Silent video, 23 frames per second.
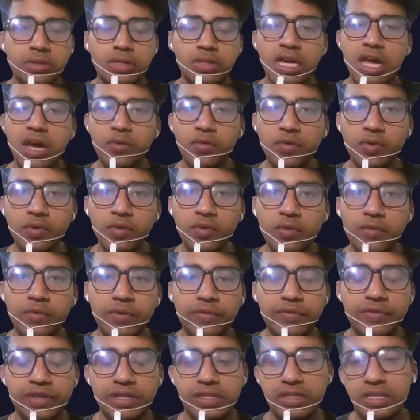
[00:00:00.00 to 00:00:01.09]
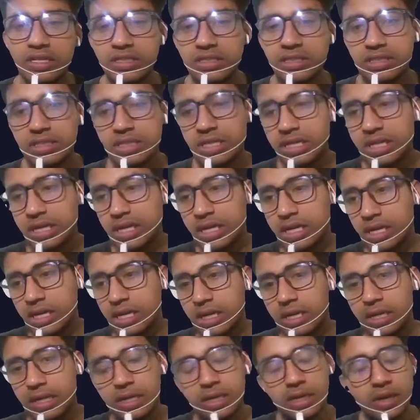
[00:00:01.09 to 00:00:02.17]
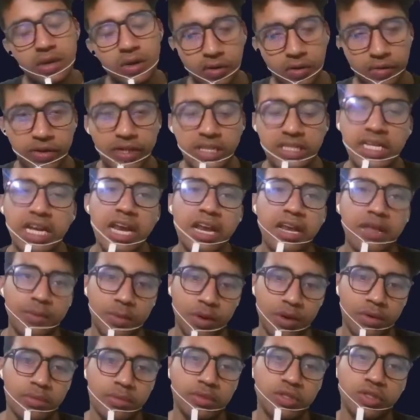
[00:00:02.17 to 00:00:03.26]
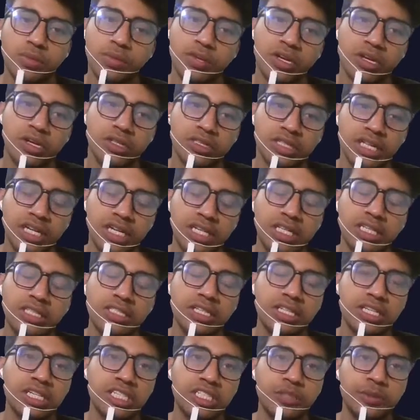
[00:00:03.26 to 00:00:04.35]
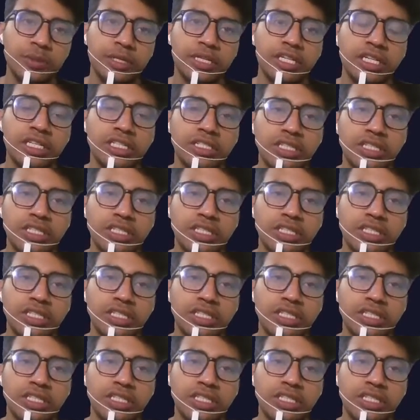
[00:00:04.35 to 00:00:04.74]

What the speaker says: So now we will just not facing any problem issue because this internet speed